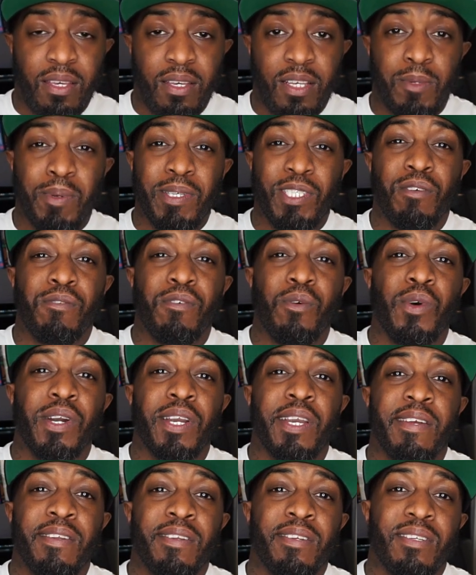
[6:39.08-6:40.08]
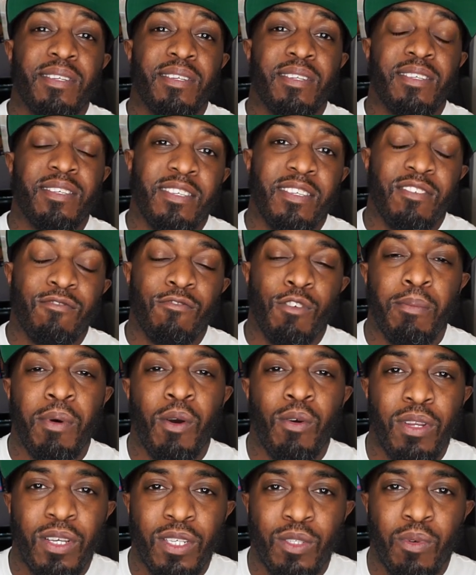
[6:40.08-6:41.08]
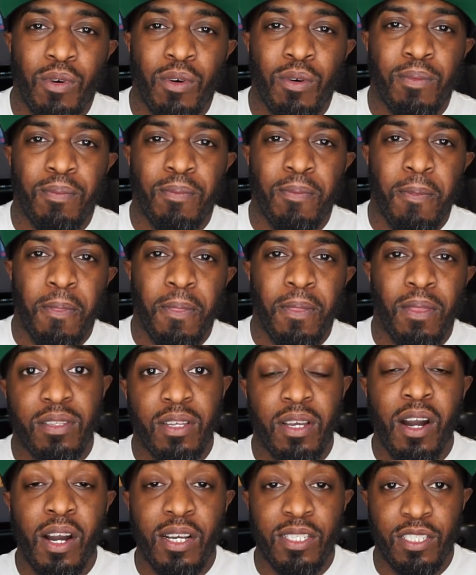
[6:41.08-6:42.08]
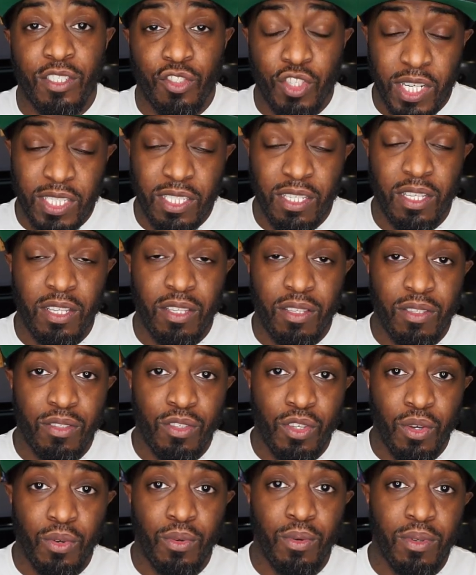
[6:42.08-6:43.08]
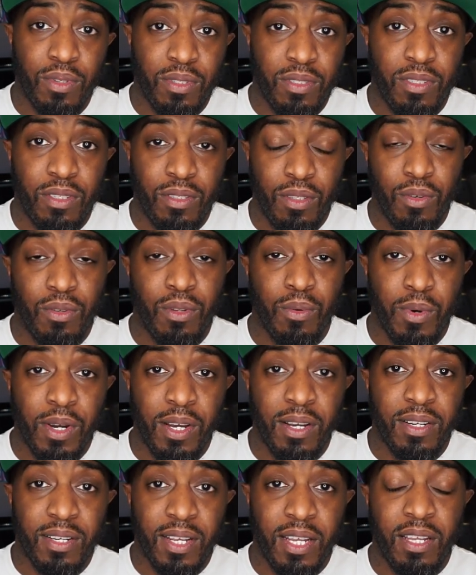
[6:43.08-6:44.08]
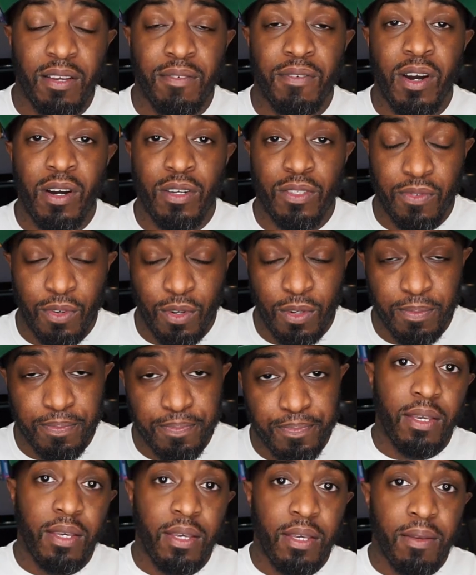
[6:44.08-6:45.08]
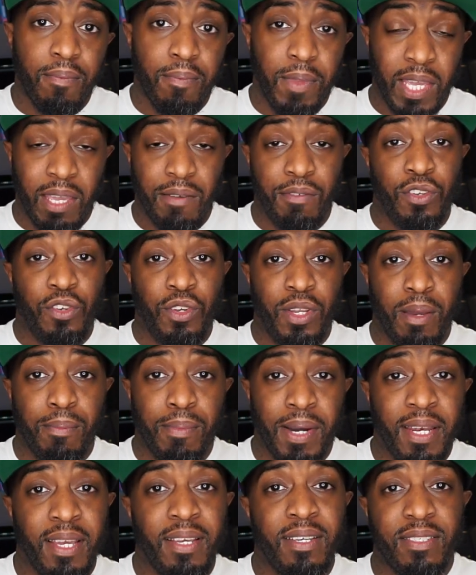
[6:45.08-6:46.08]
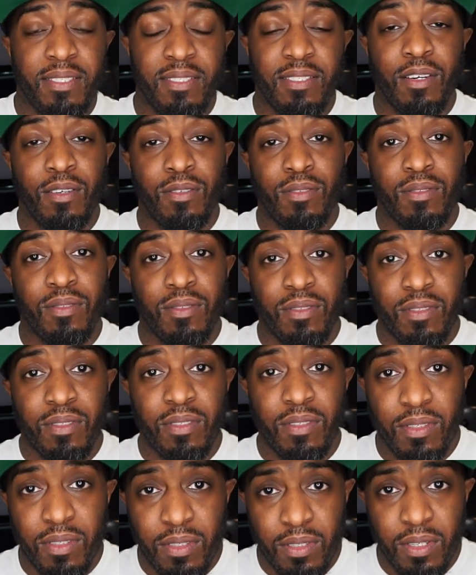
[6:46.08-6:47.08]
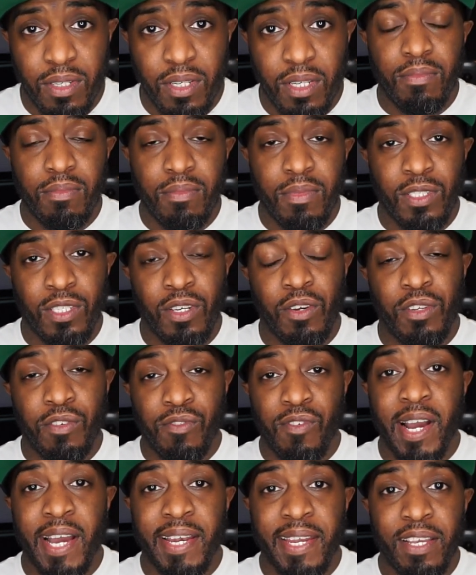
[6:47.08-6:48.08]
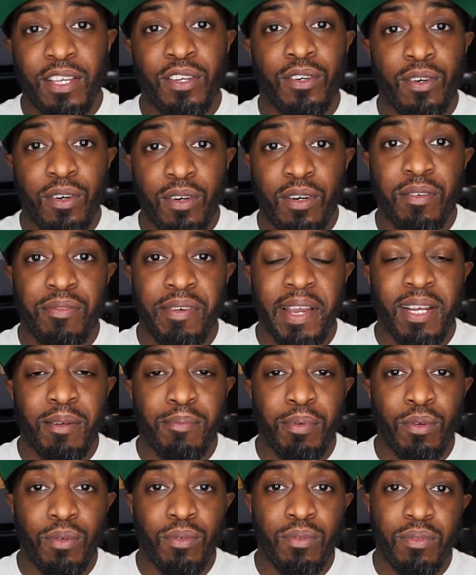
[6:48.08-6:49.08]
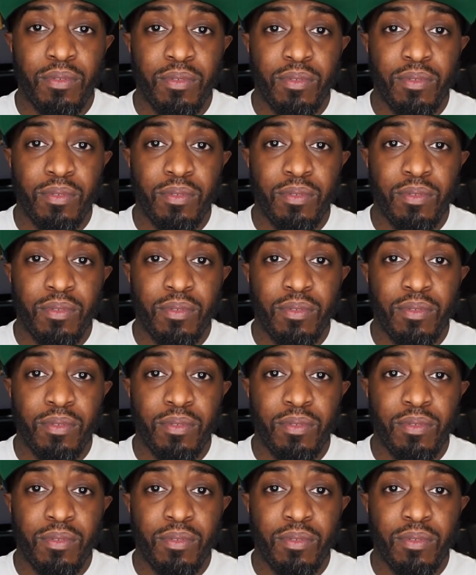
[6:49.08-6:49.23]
especially if you're working remotely as well, the artist is trusting you to do the work that they've asked for. They're giving you their money, so it's only right that you're available